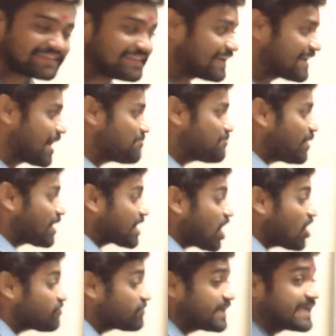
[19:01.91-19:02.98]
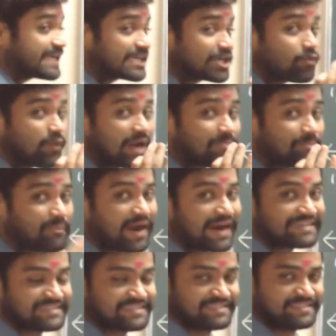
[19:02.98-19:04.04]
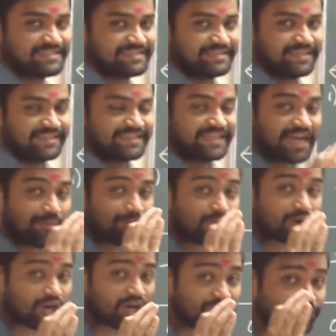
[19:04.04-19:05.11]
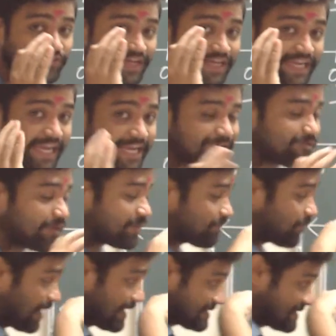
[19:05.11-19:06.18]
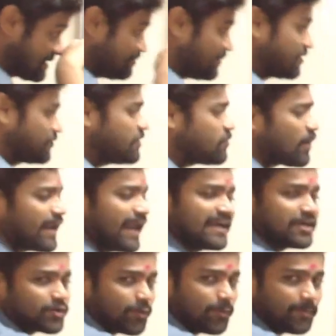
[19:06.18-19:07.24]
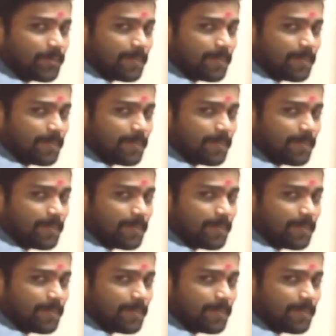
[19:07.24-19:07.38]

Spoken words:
The number of equal parts. The number of equal parts between 1 and 2.